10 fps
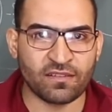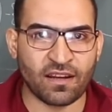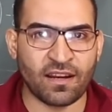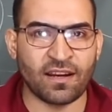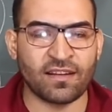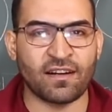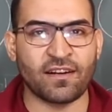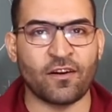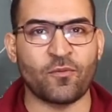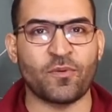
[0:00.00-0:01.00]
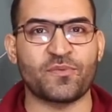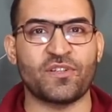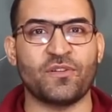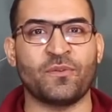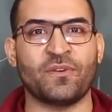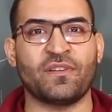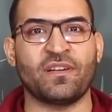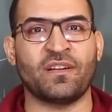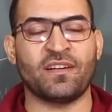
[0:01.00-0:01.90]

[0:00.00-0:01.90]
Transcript: and I hope I'll see you in the